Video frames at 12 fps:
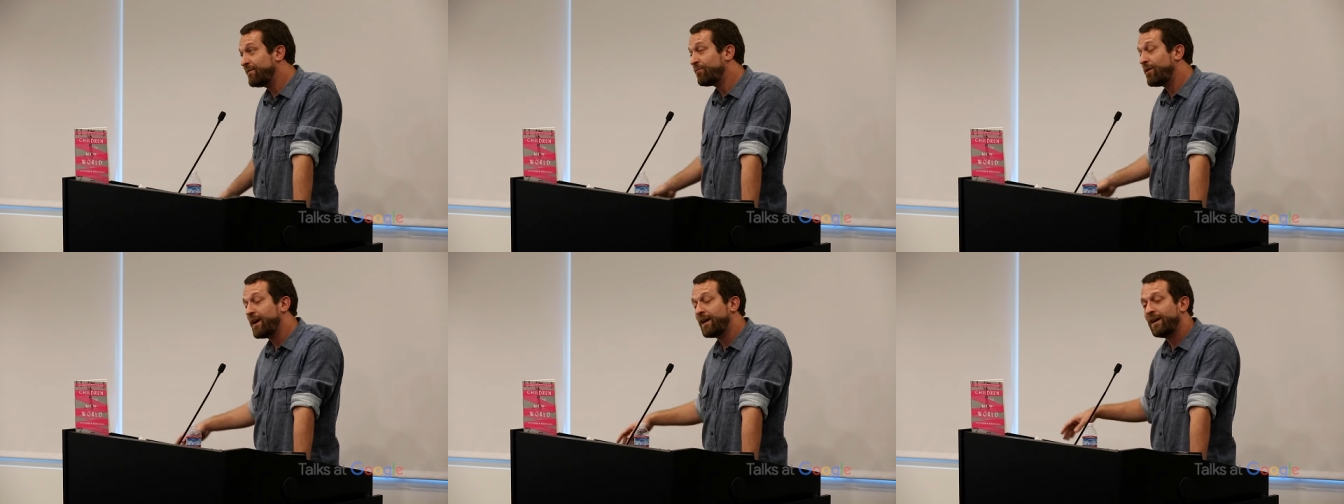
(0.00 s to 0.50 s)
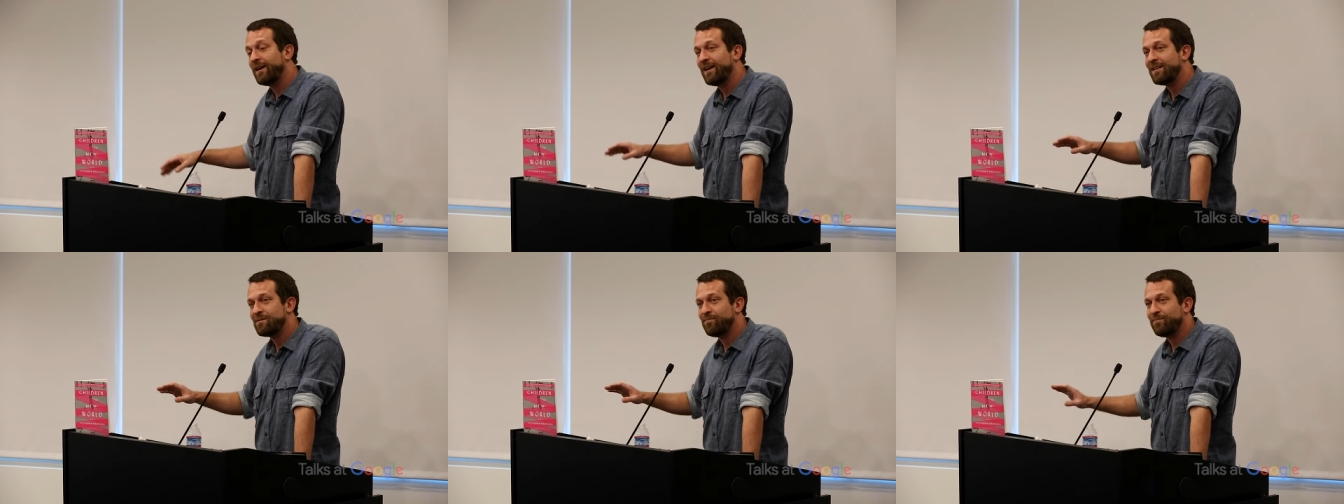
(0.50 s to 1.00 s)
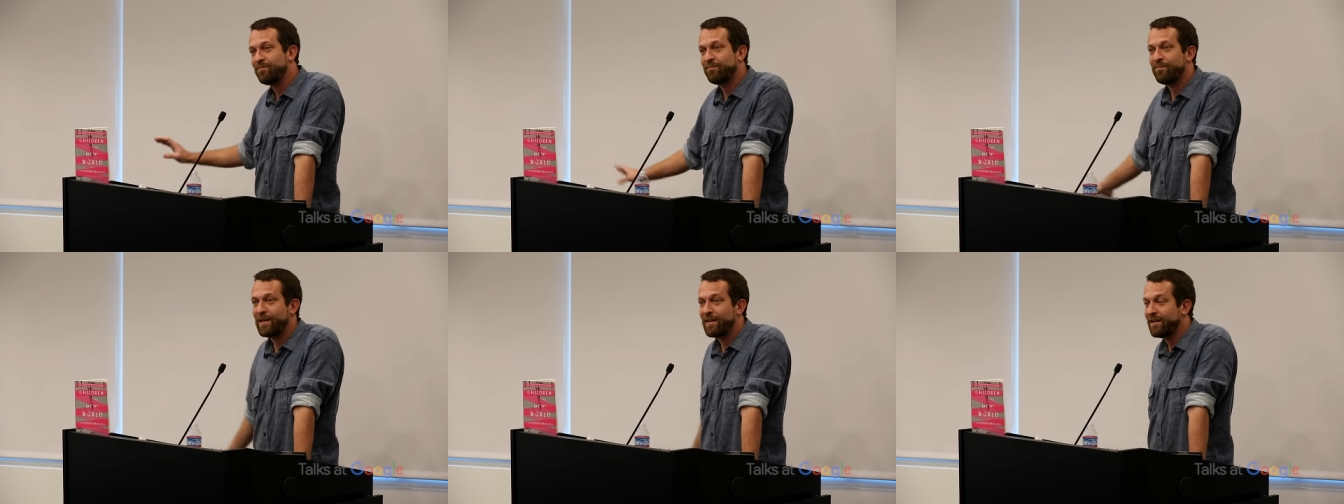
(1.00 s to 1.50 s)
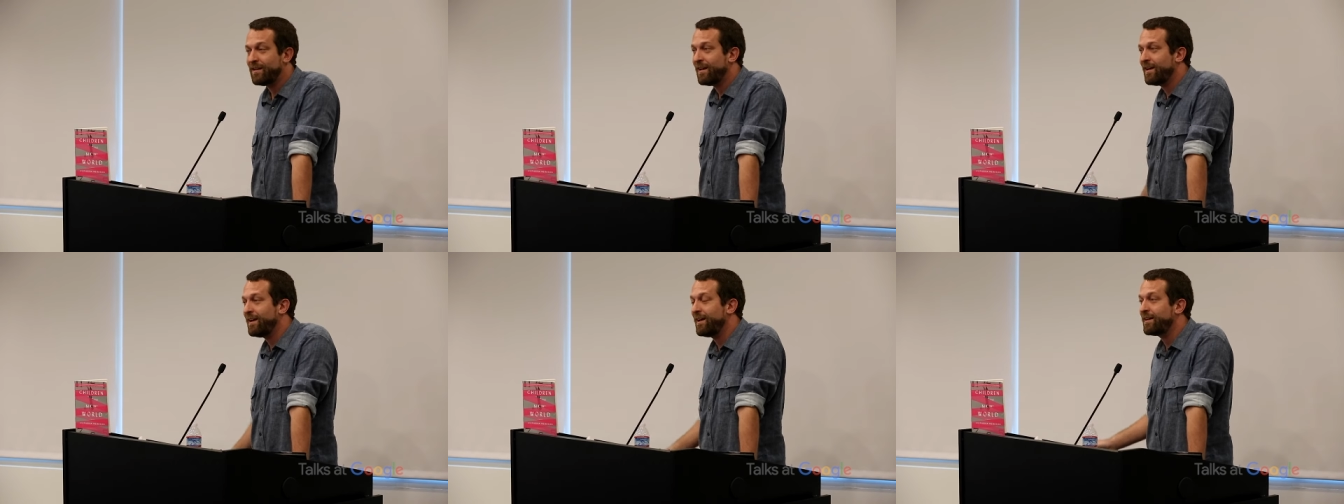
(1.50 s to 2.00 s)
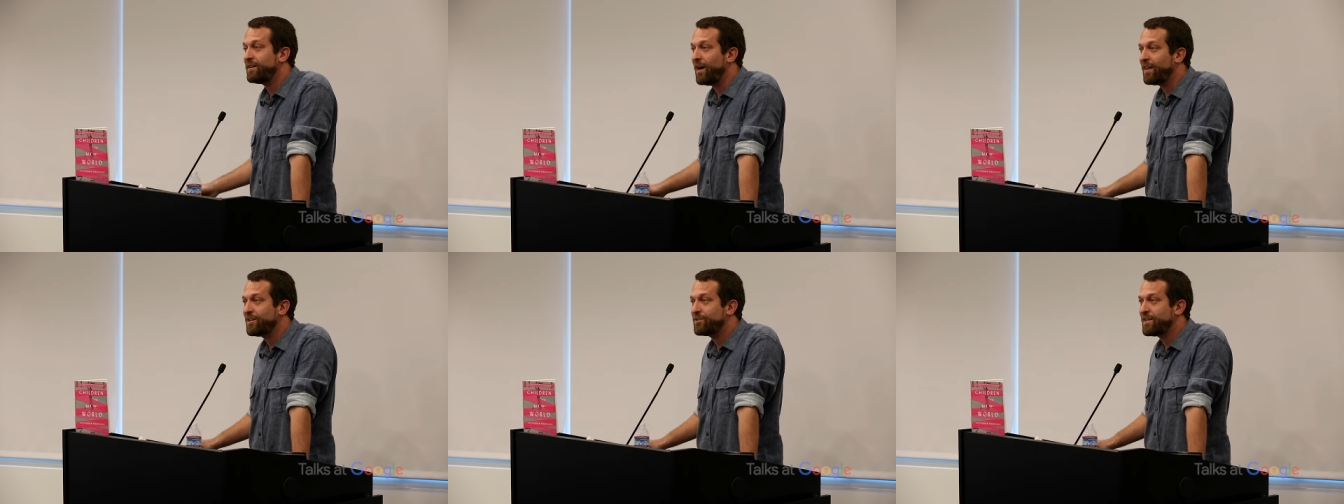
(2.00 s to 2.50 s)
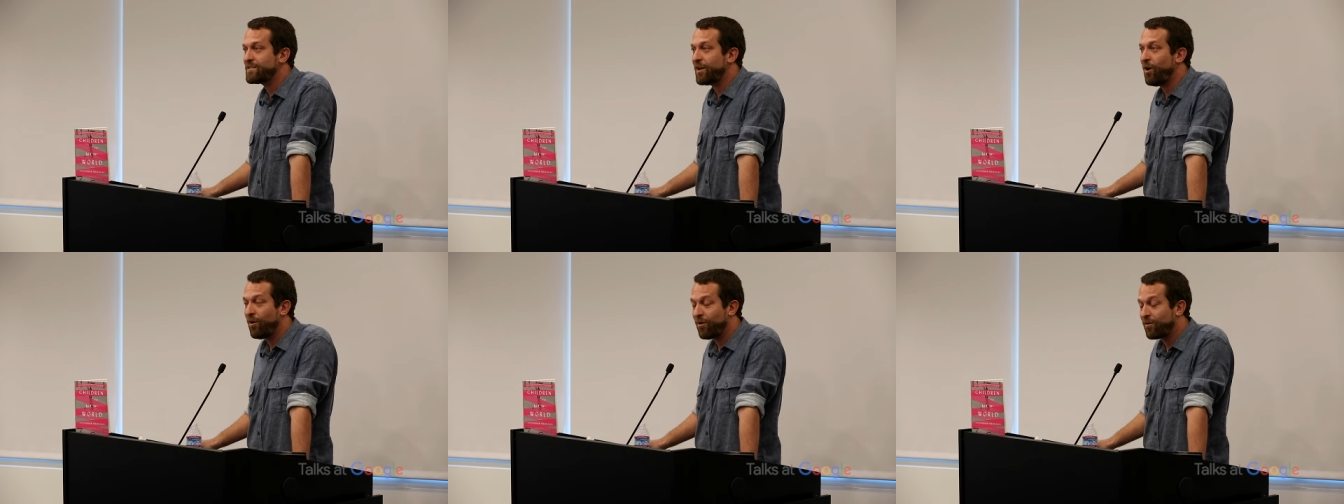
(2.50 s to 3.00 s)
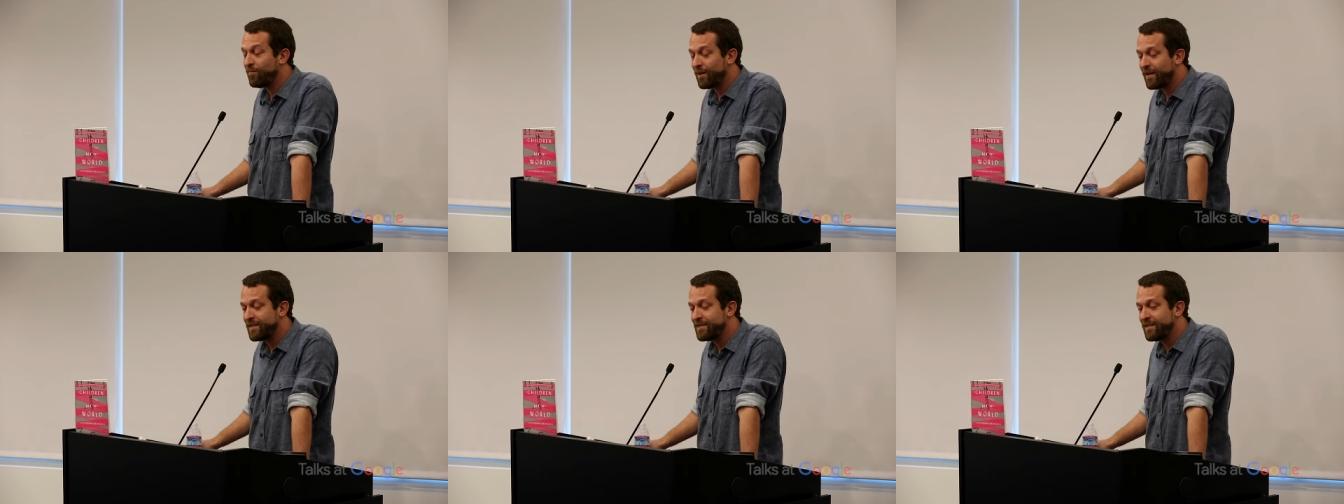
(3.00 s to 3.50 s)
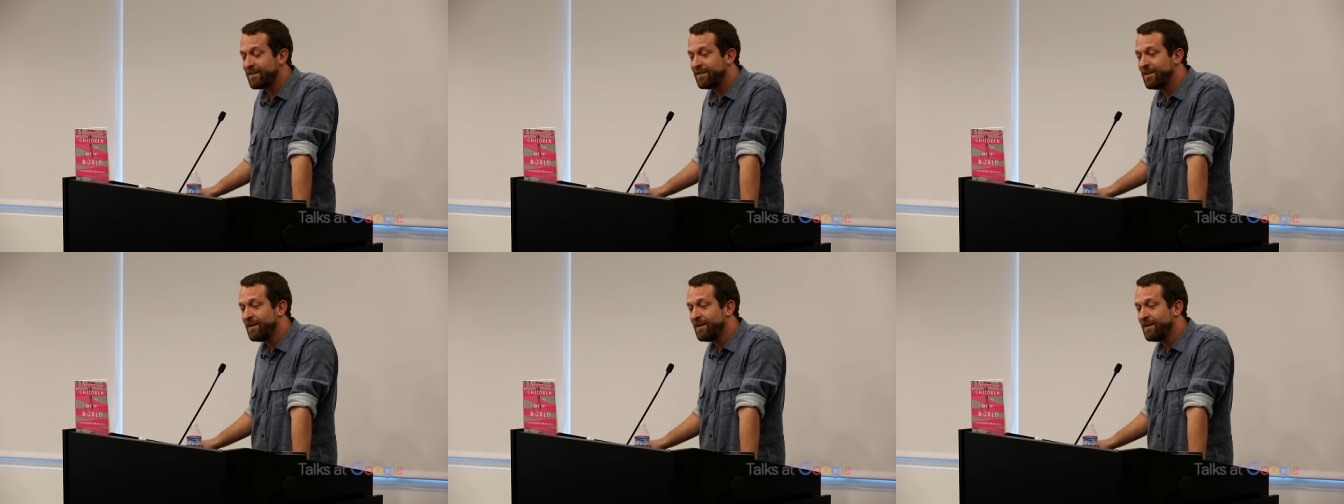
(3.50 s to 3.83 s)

Fracking has been acknowledged as a horrible idea